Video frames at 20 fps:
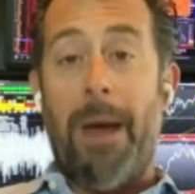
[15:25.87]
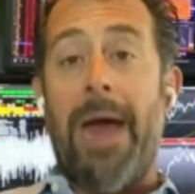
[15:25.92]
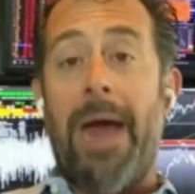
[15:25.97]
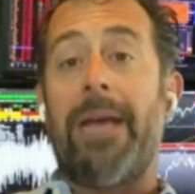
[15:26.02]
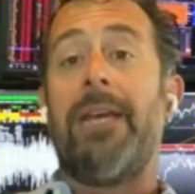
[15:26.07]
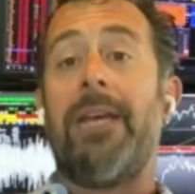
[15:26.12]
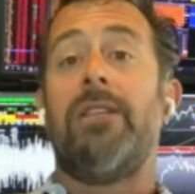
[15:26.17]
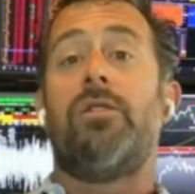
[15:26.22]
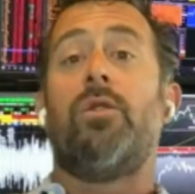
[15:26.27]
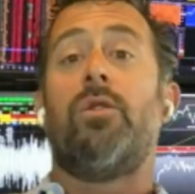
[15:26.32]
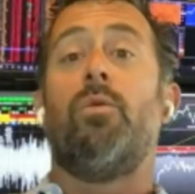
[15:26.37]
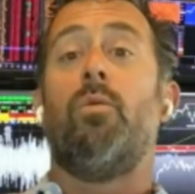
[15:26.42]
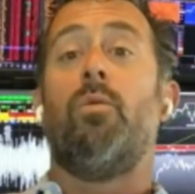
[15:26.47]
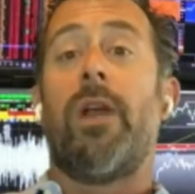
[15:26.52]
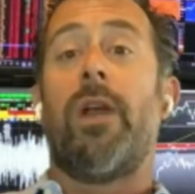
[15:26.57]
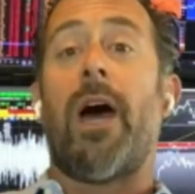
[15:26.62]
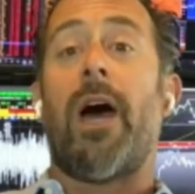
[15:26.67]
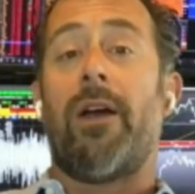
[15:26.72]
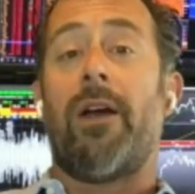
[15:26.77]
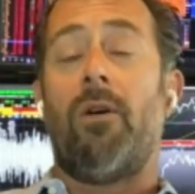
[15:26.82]
back into
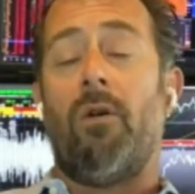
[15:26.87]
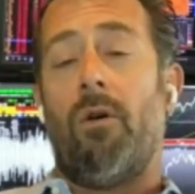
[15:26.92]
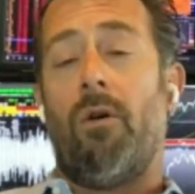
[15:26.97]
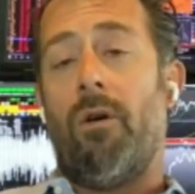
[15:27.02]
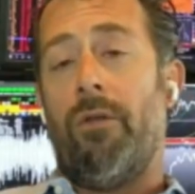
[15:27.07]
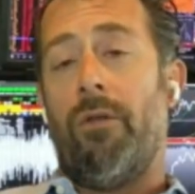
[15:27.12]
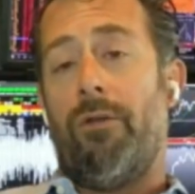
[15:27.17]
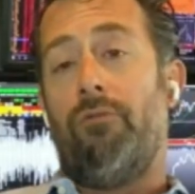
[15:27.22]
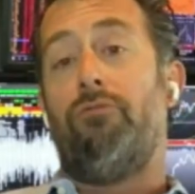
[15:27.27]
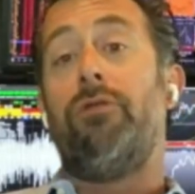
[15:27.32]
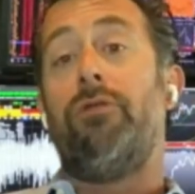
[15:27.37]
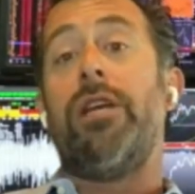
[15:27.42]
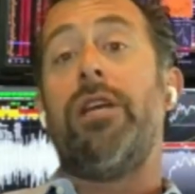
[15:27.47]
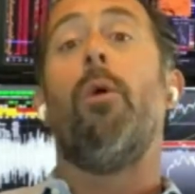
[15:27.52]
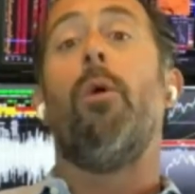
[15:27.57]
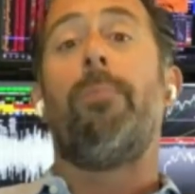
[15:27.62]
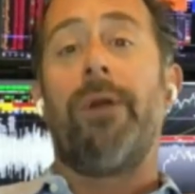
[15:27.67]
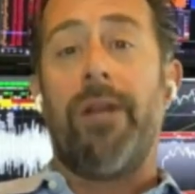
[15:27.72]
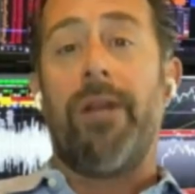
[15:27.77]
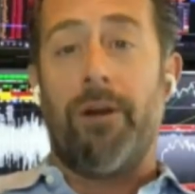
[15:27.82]
what I call the
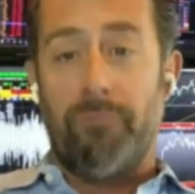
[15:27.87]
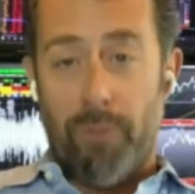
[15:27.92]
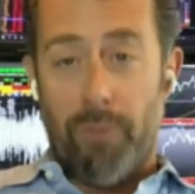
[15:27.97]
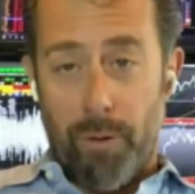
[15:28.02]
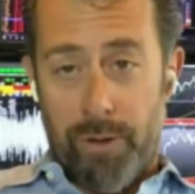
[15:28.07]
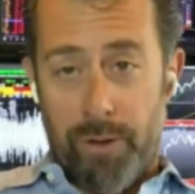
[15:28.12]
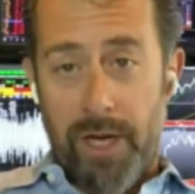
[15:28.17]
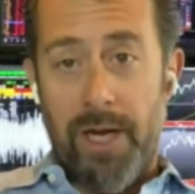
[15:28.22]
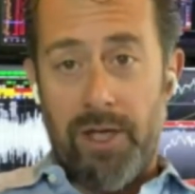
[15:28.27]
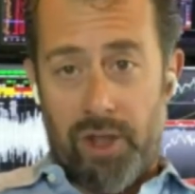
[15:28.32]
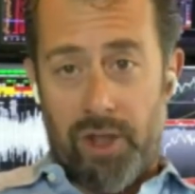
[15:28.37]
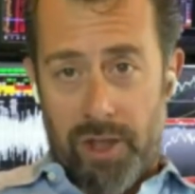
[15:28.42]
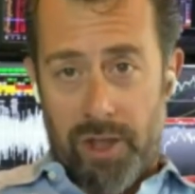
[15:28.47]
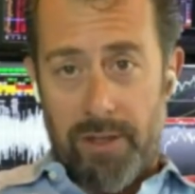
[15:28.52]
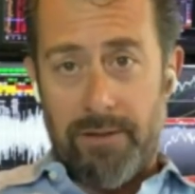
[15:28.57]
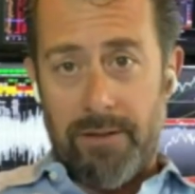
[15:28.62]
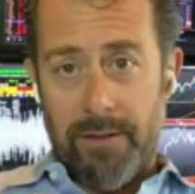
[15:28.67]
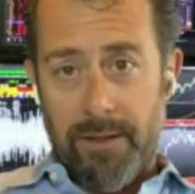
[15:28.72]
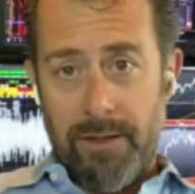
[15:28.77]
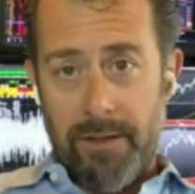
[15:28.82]
reopening rotation.